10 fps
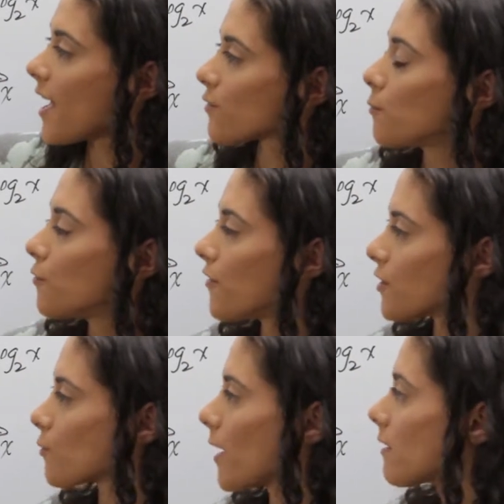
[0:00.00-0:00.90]
as we move
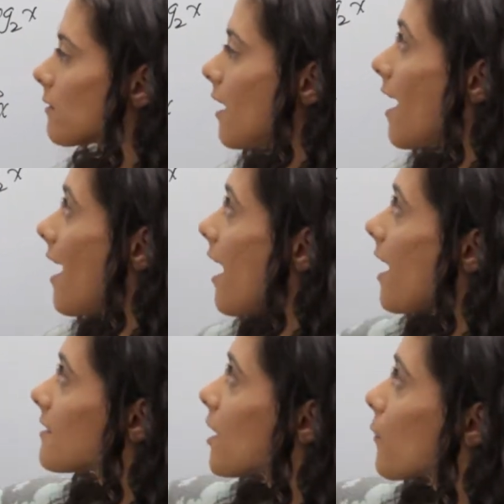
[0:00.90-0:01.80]
this way.
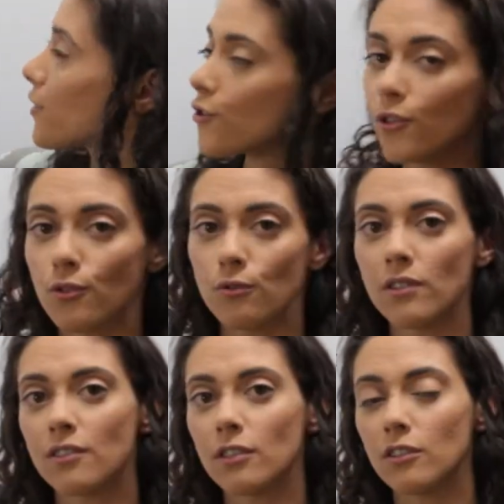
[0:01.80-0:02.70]
As I raise
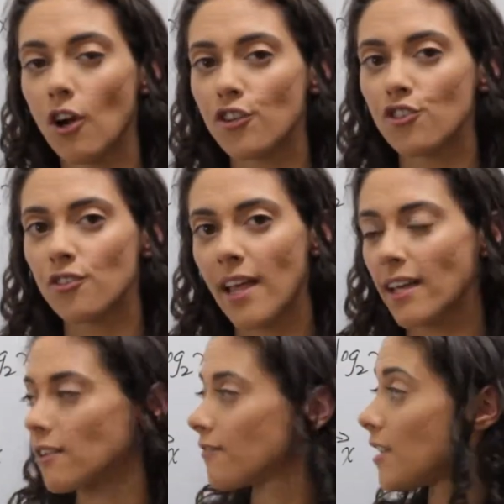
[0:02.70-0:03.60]
2 to larger
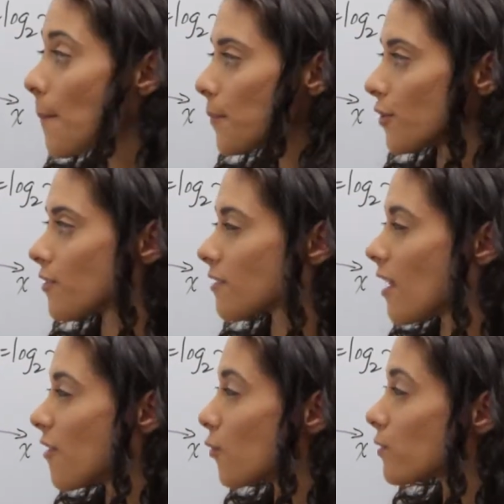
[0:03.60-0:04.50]
negative
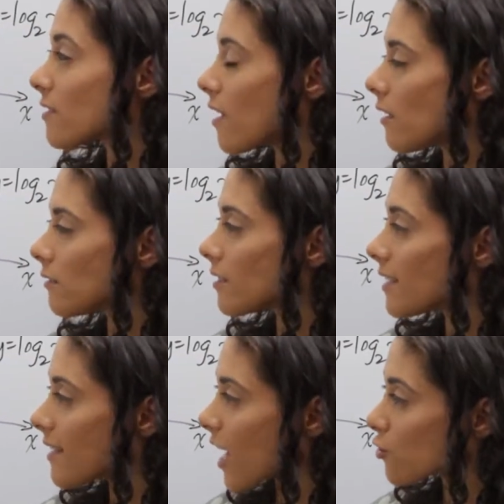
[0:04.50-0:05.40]
numbers, the result
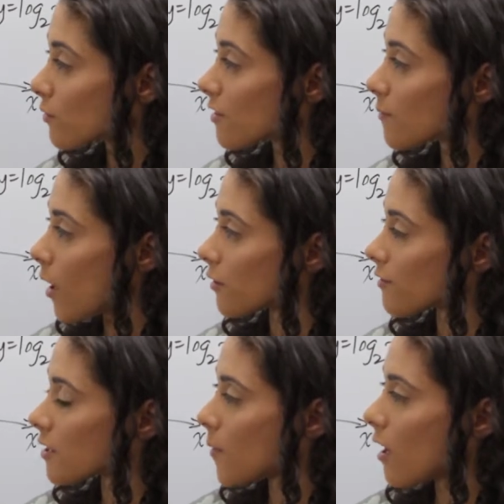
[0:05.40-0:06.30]
is actually smaller
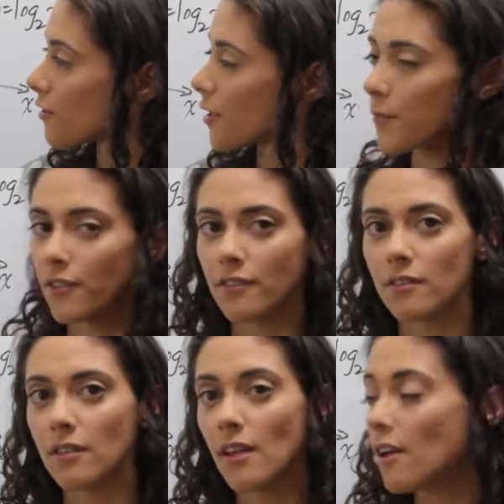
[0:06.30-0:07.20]
and smaller
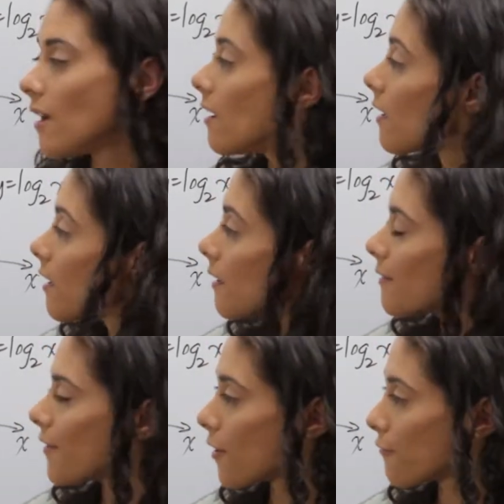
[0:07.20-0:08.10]
numbers.
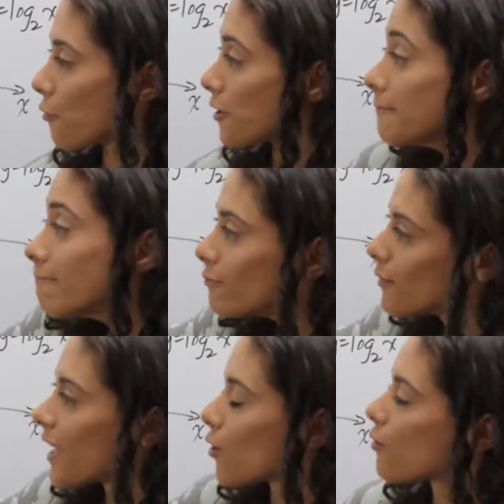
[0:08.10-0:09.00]
Therefore,
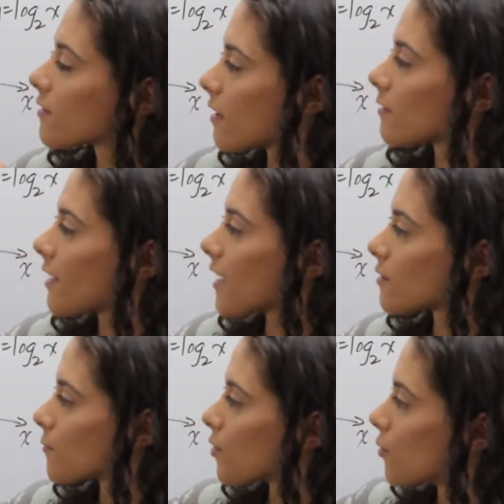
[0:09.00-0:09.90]
we get a horizontal
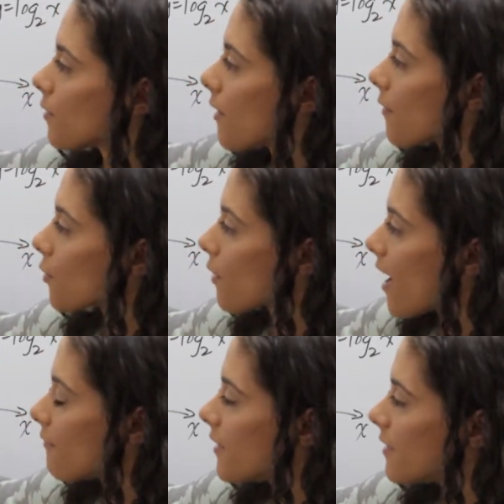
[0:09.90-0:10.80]
asymptote. The
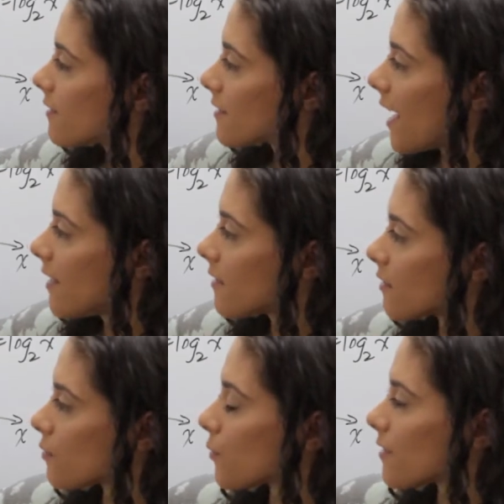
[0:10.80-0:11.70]
graph is
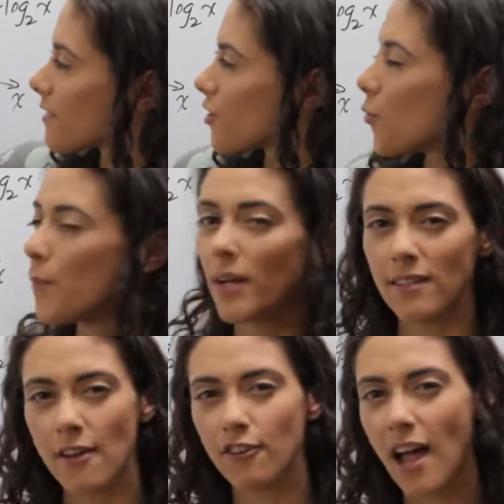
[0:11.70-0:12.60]
tending towards 0,
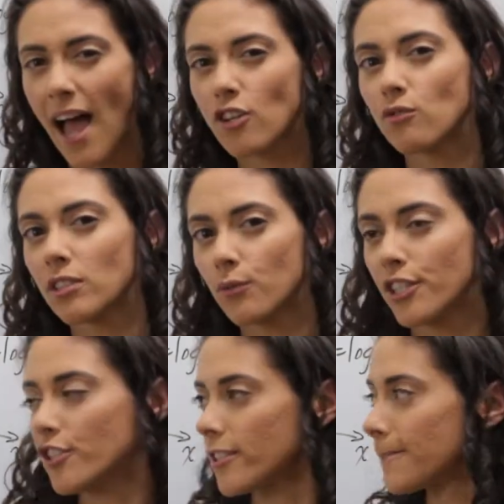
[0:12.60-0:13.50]
but never actually
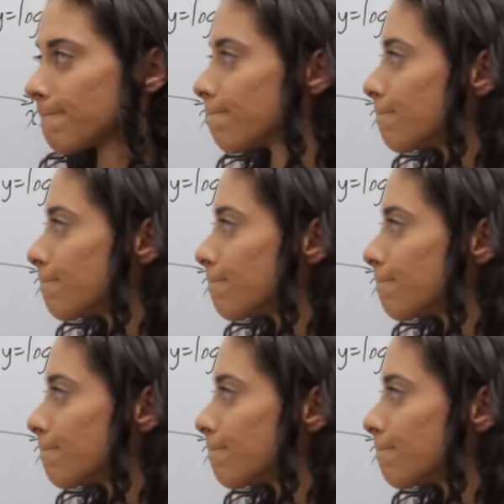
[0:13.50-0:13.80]
reaches it.